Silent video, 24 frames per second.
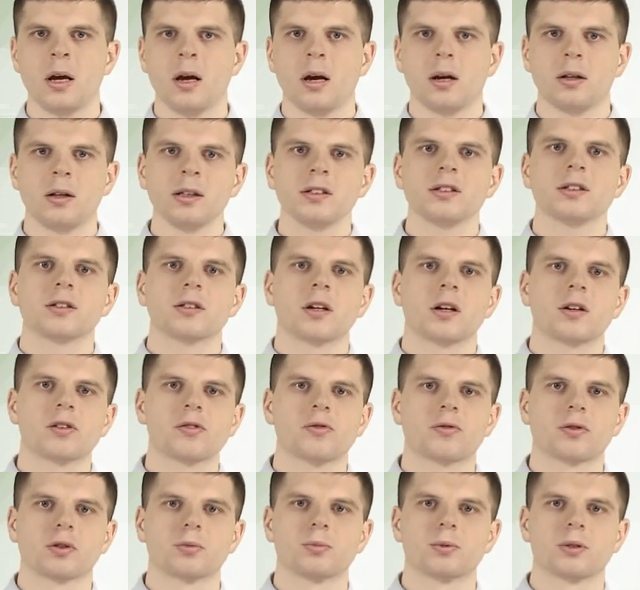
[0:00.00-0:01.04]
Let's start
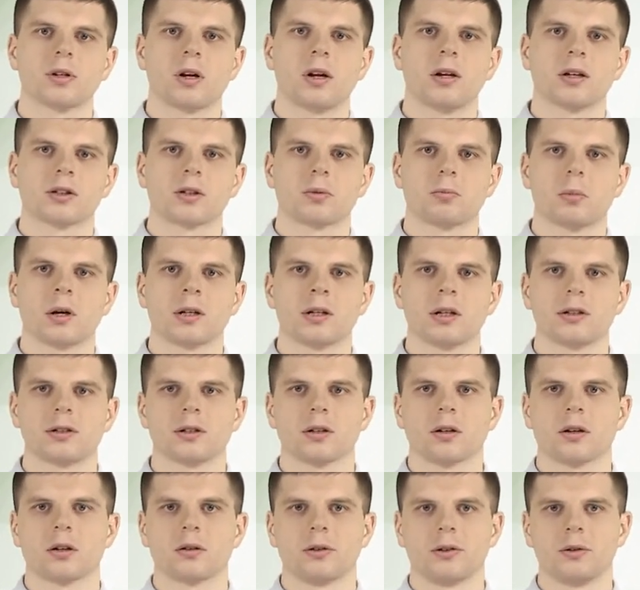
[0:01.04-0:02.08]
from the electromagnetic
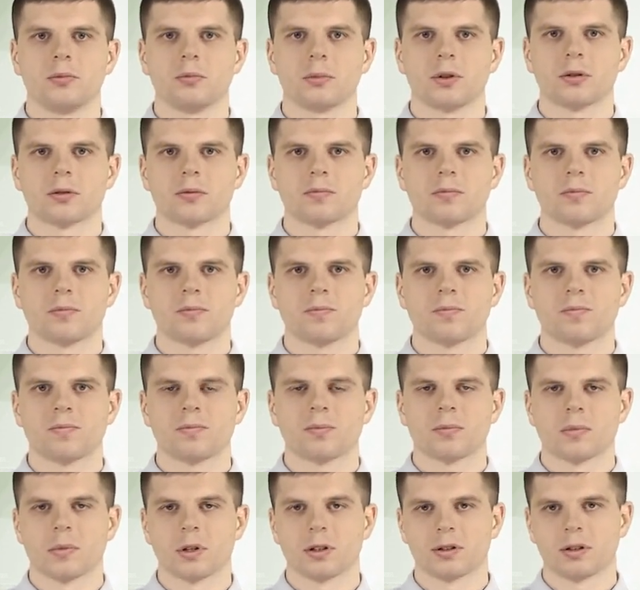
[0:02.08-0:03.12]
calorimeter.
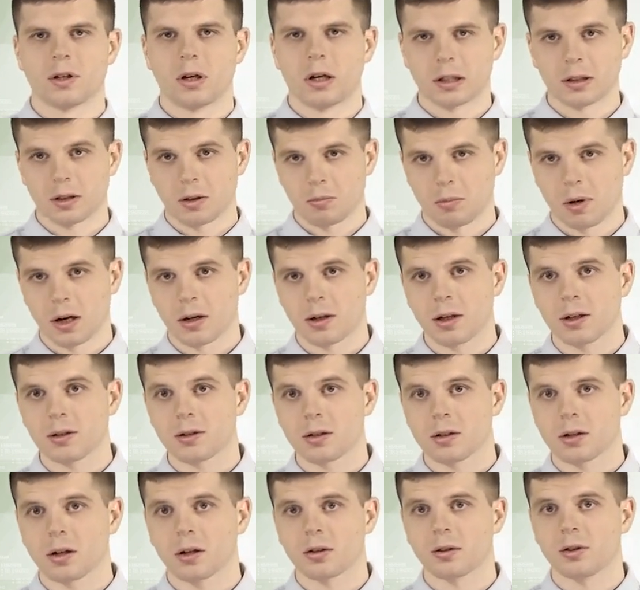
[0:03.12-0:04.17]
The electromagnetic
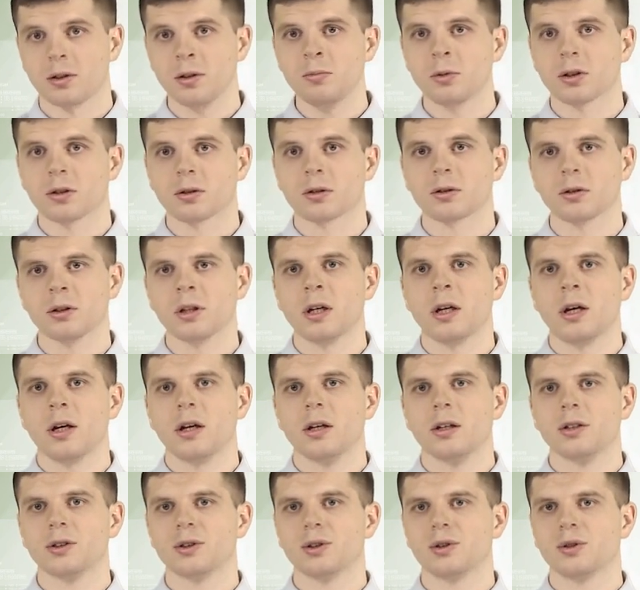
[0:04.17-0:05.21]
calorimeter
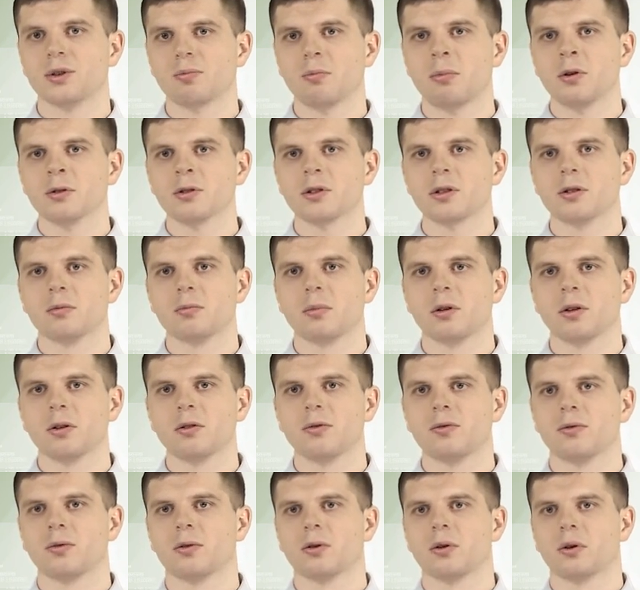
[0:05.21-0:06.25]
is responsible
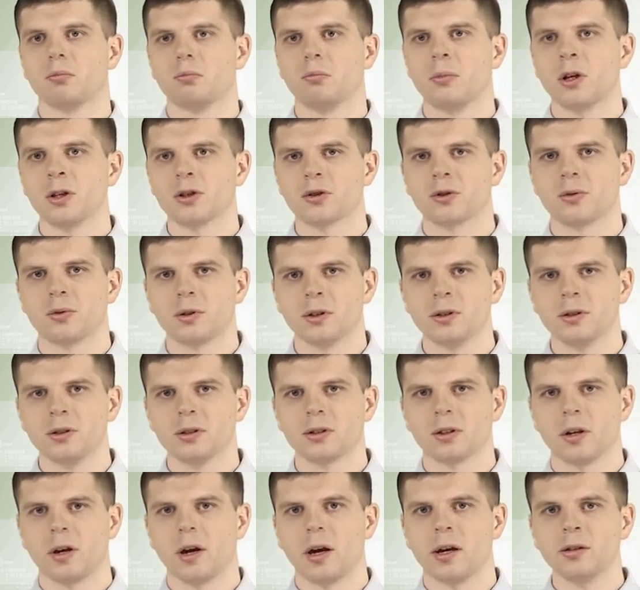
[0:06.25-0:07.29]
for measuring
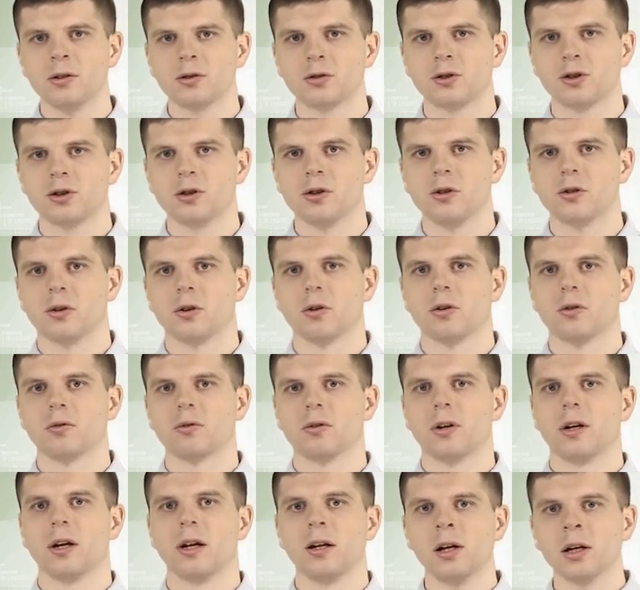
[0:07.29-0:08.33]
the energy of
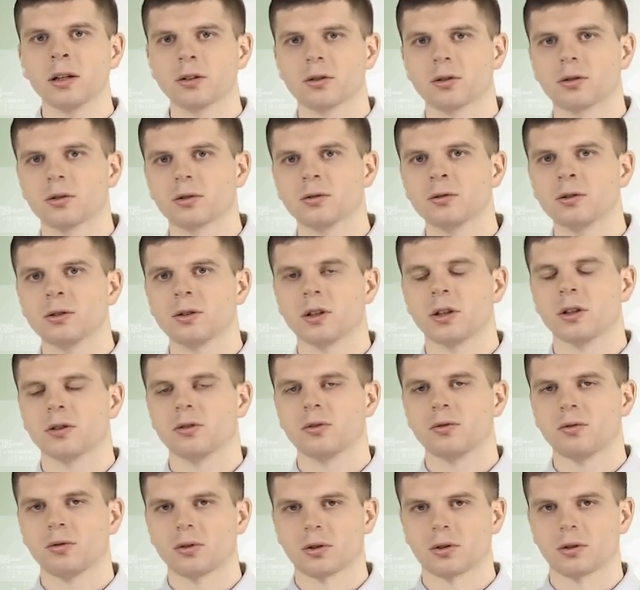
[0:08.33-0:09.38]
electrons and
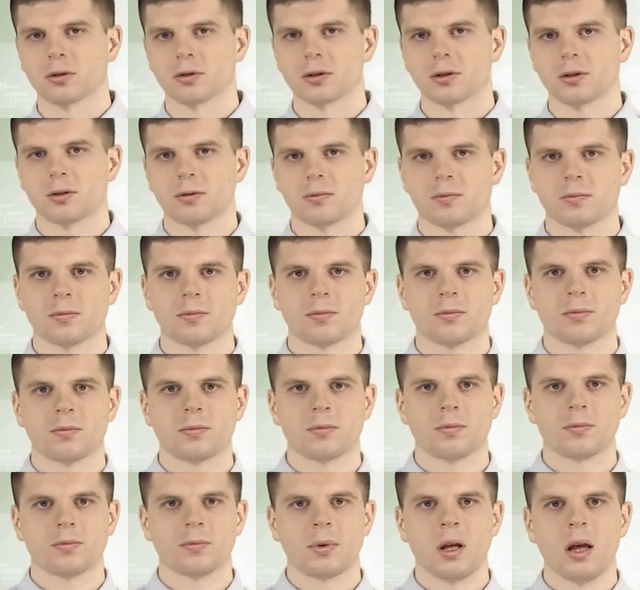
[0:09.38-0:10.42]
photons.
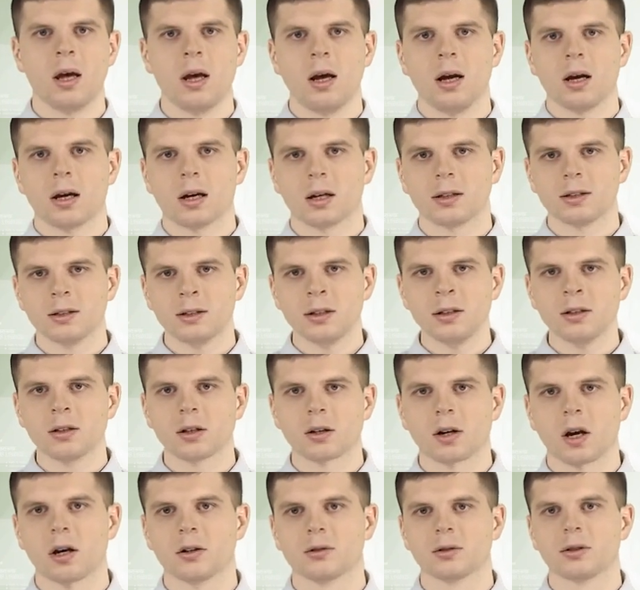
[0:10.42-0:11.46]
Consider
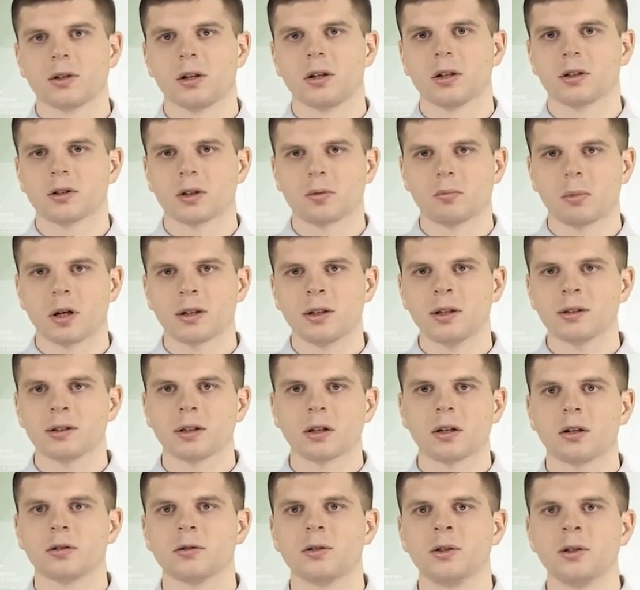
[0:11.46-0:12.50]
how the electromagnetic
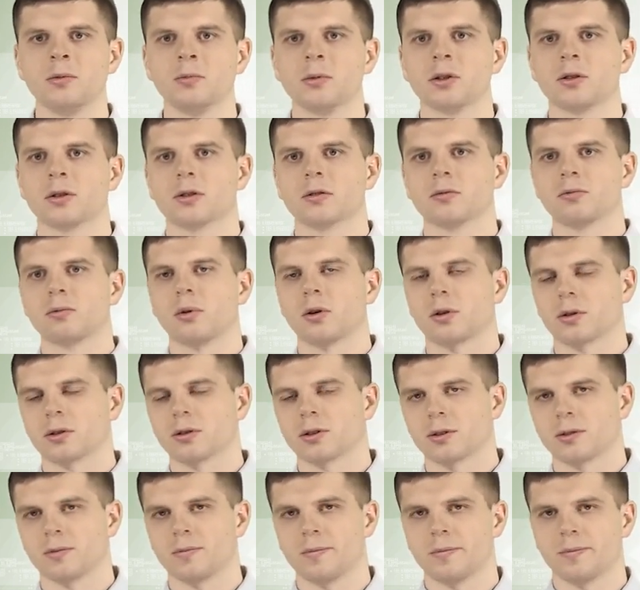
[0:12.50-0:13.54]
calorimeter
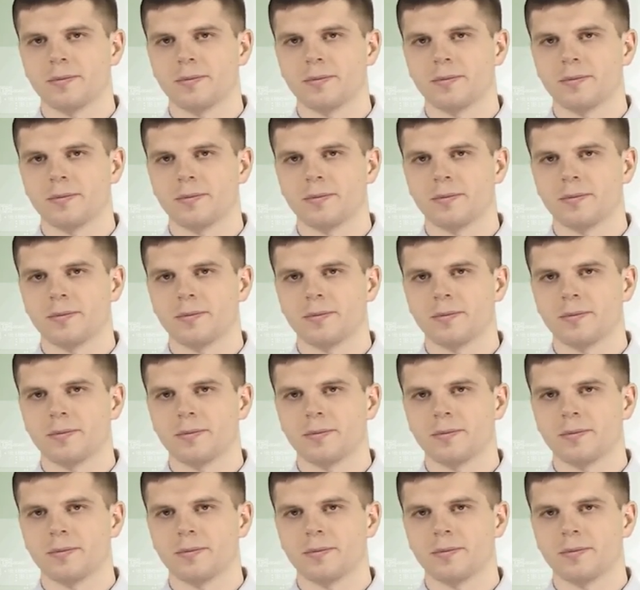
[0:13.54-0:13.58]
works.